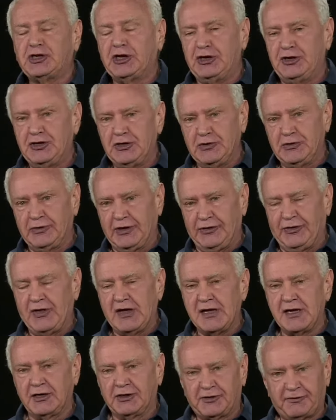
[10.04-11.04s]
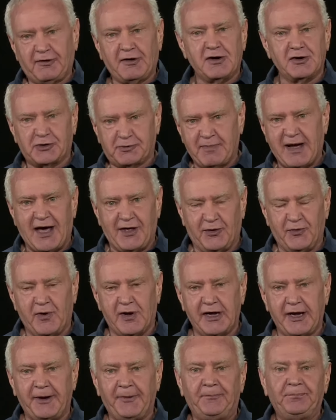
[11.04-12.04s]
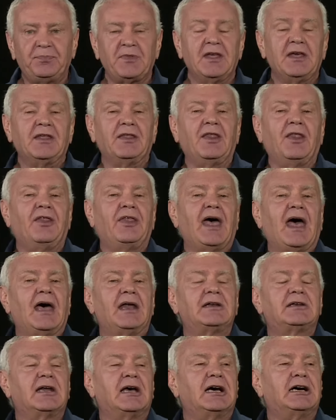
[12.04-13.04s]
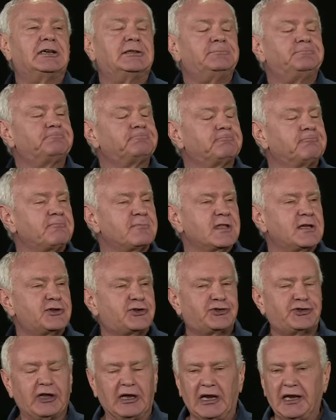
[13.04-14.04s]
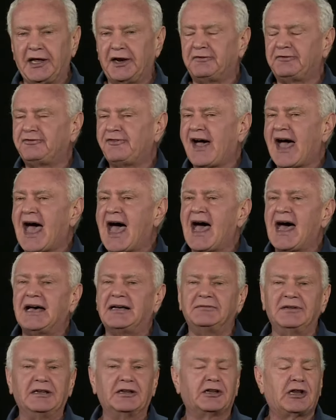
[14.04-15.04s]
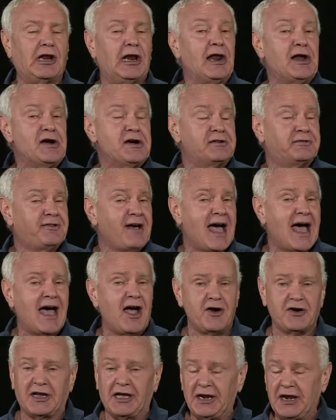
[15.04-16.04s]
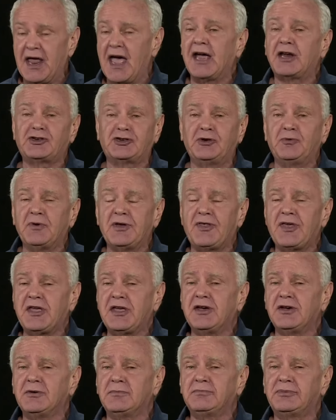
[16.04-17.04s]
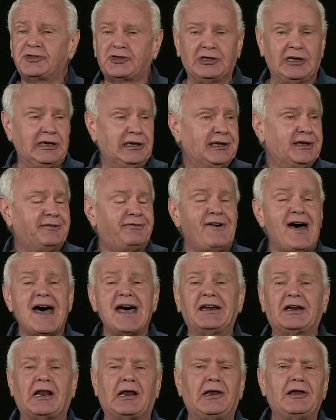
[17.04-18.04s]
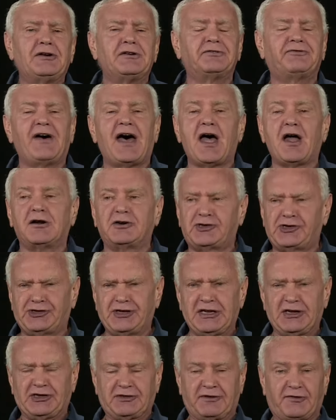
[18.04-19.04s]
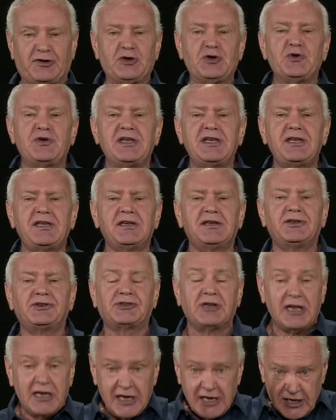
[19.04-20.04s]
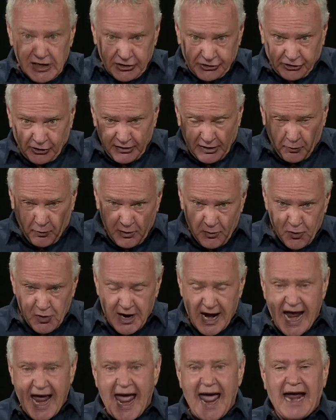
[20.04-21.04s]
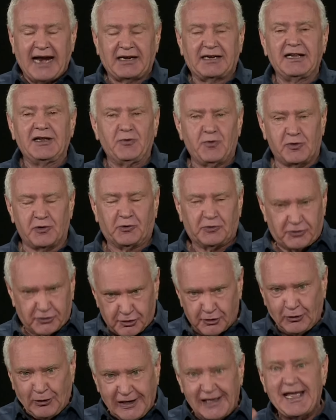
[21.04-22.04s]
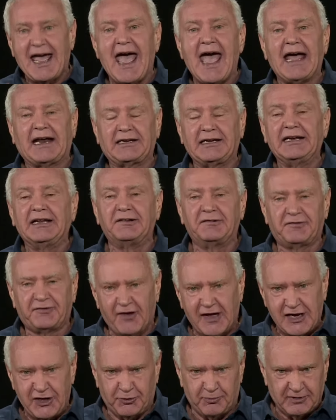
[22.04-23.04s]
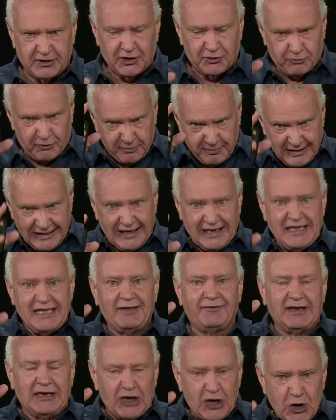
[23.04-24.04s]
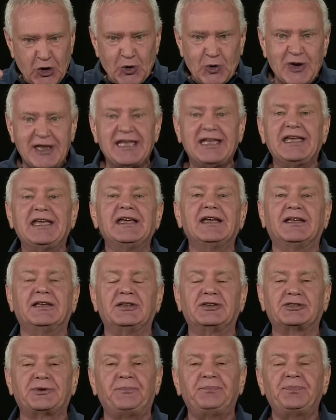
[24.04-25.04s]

do the things first, by the way, that um, solidify and clarify our connection with Him, solidify and clarify our sense of who He is, so that when we're acting, we're truly acting in faith because we're believing who He is.